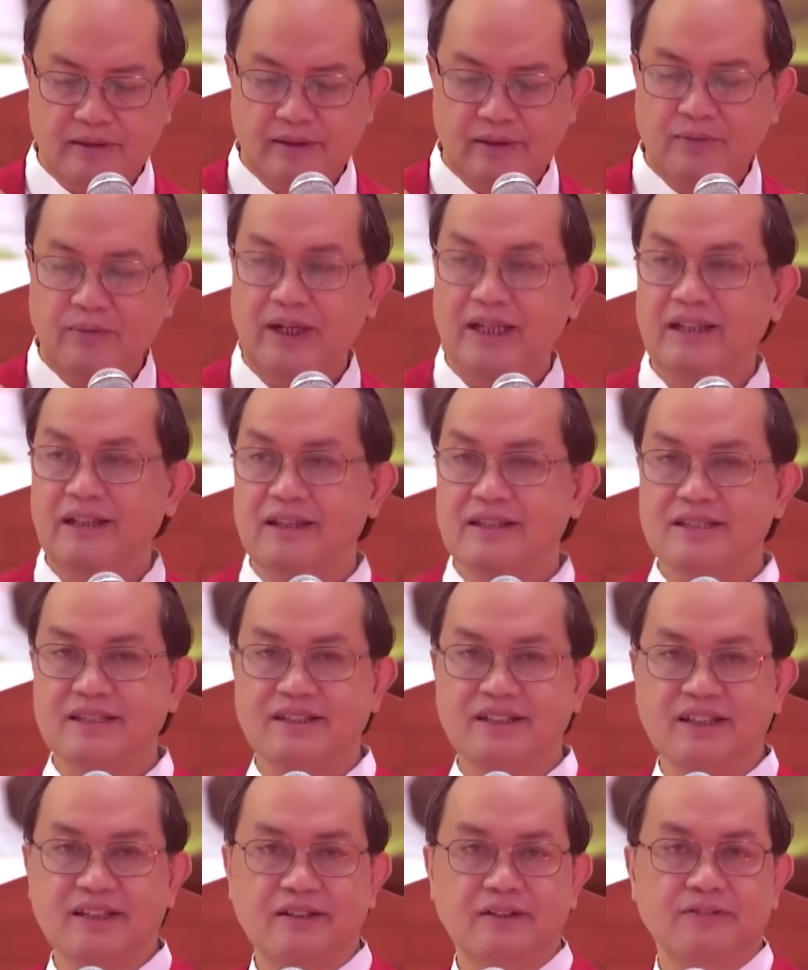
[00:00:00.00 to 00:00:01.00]
While
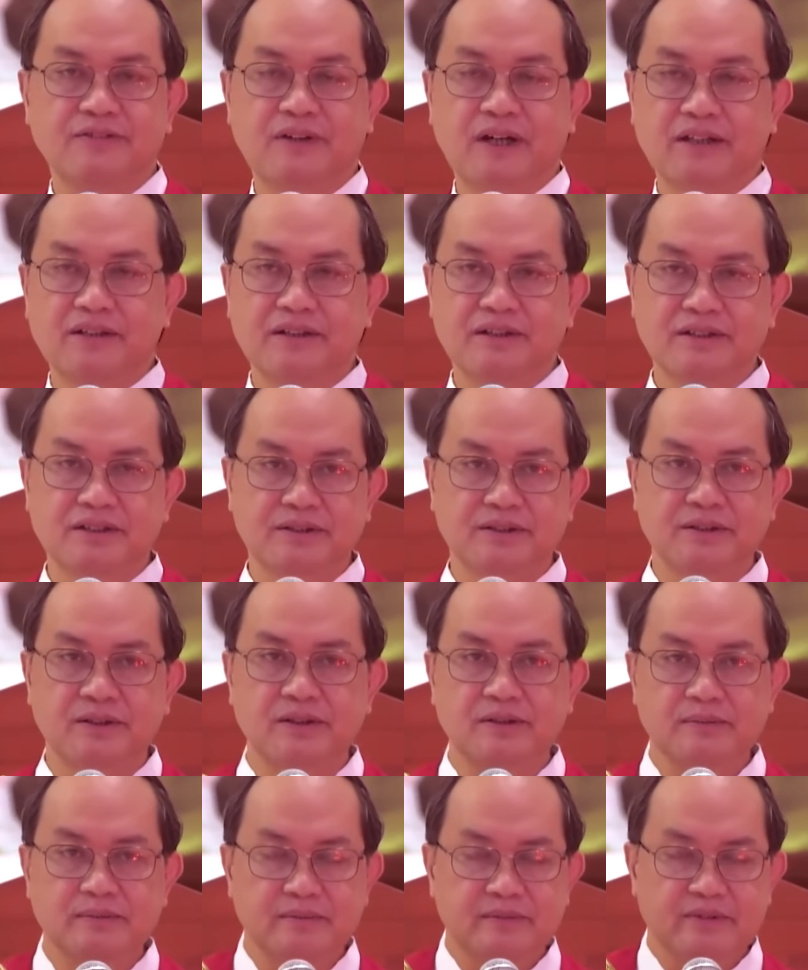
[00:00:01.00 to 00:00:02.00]
listening to Father
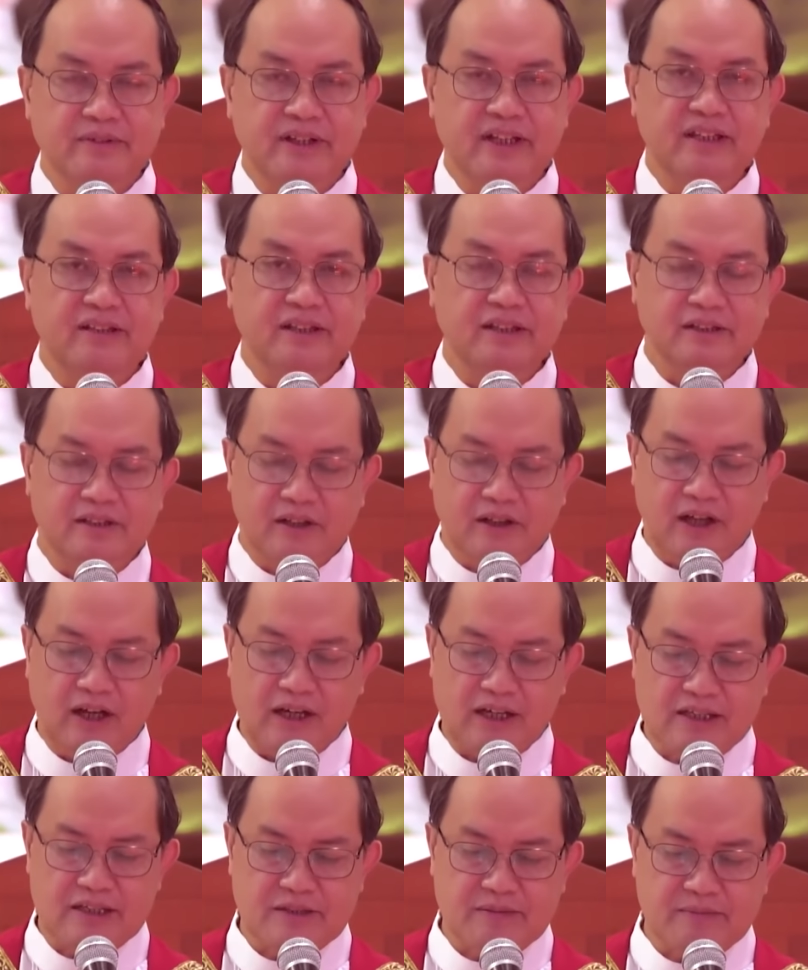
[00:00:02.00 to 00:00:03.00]
Jerome reading the
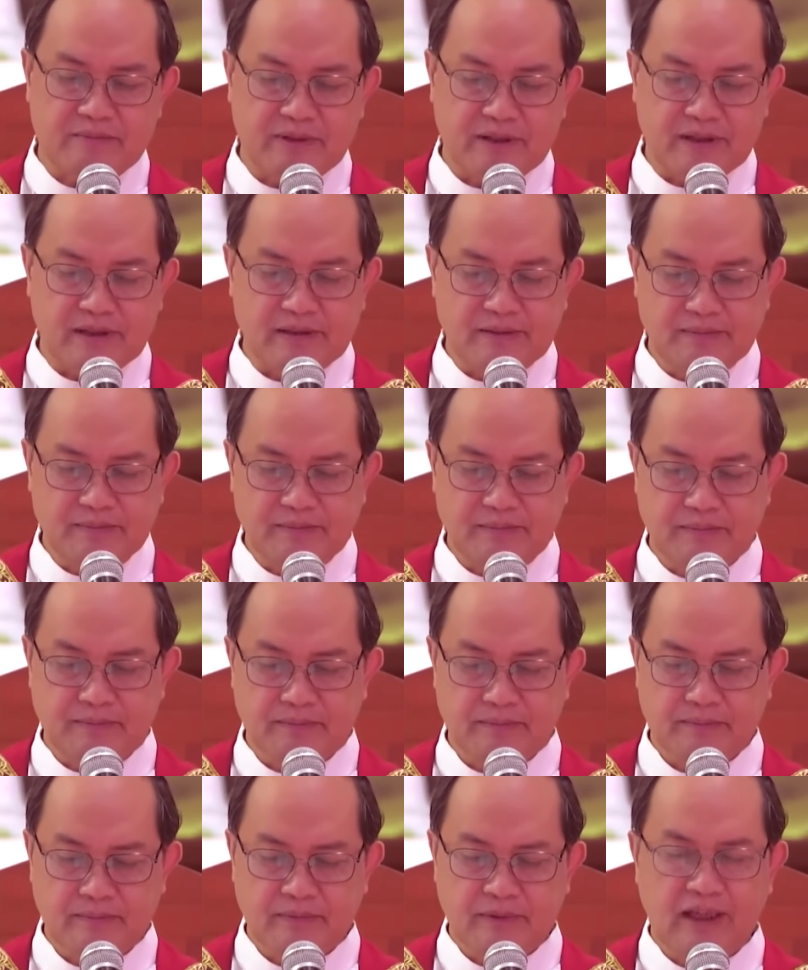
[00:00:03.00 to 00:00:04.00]
gospel,
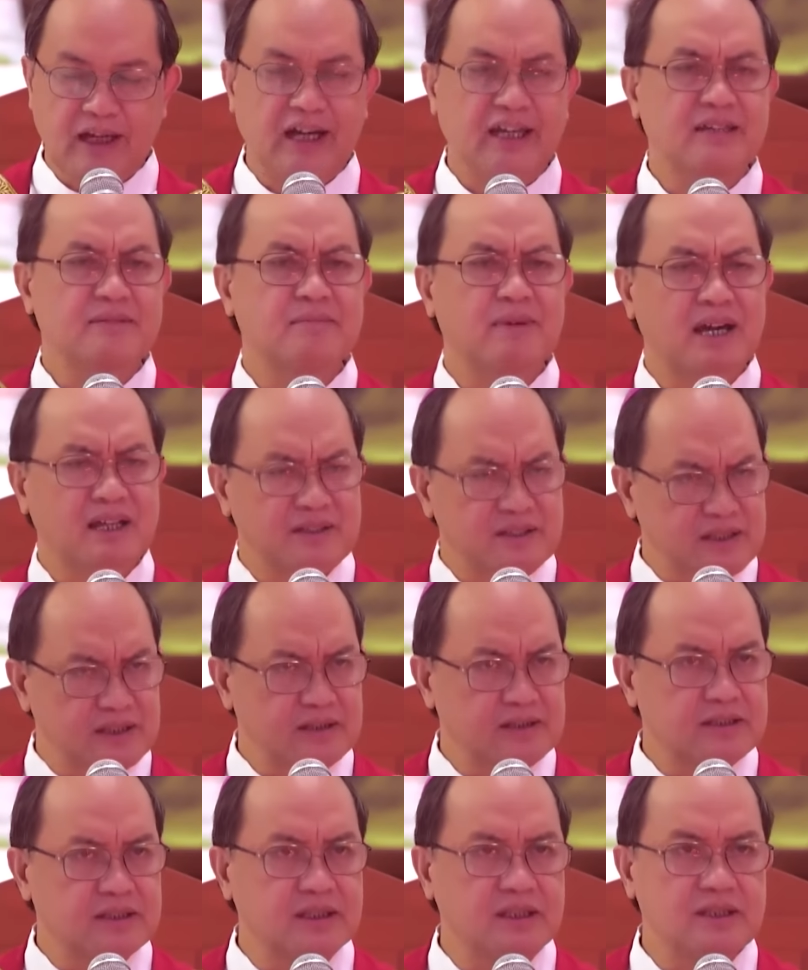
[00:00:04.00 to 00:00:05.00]
I
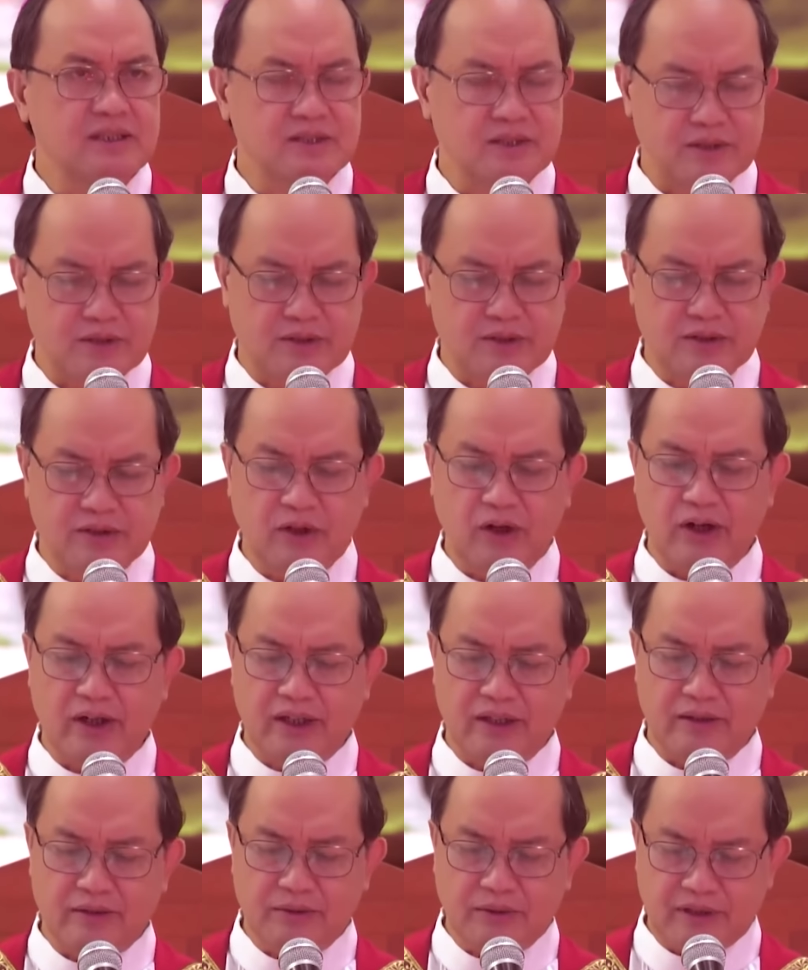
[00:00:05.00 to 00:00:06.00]
imagined Jesus
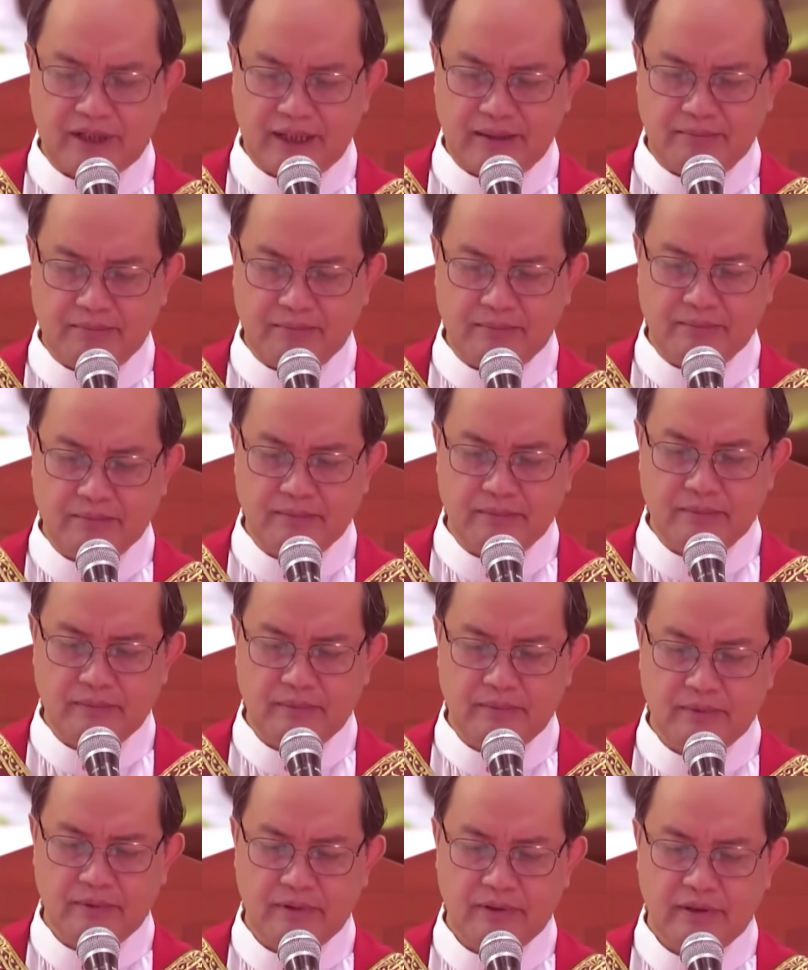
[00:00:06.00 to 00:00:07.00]
talking to them
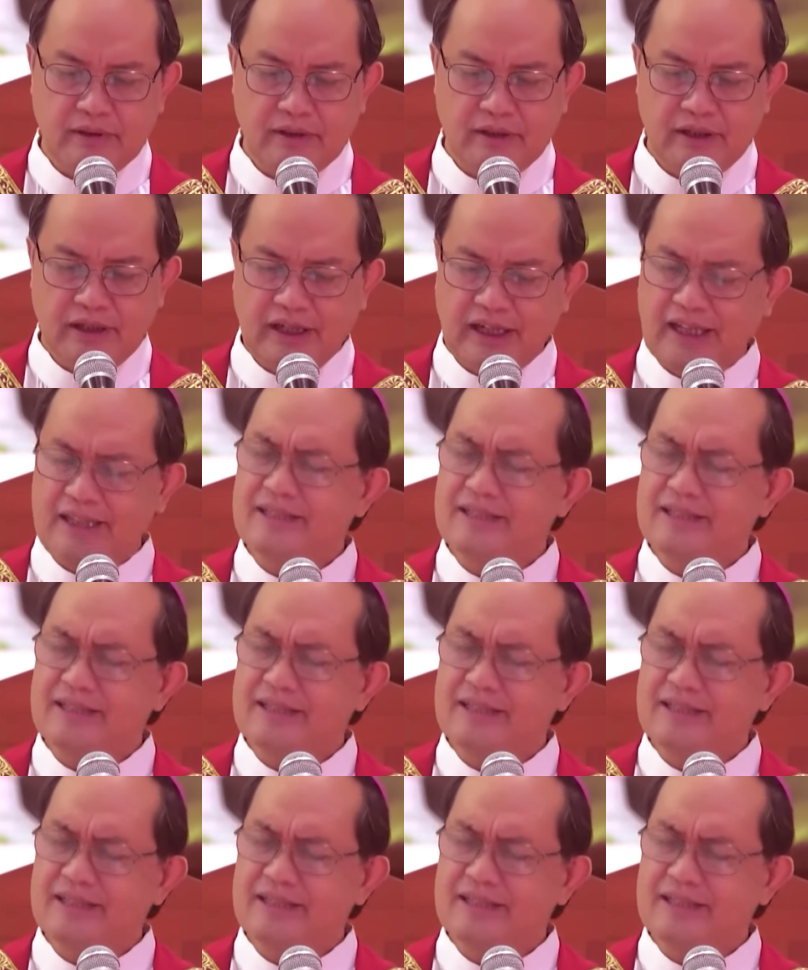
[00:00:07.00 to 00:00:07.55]
and